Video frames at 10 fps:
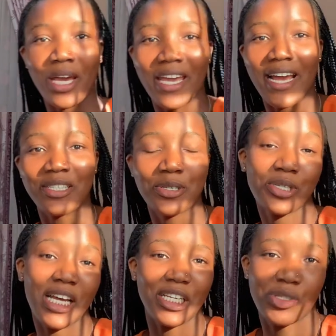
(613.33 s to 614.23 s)
Okay, yes, so
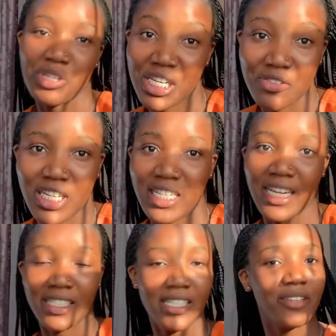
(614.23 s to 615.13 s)
those are the two ingredients
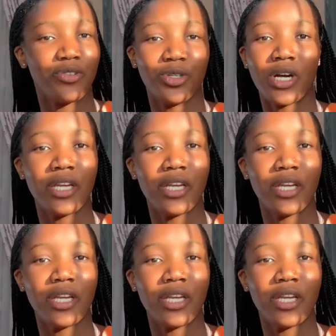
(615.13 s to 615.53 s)
I listed for you.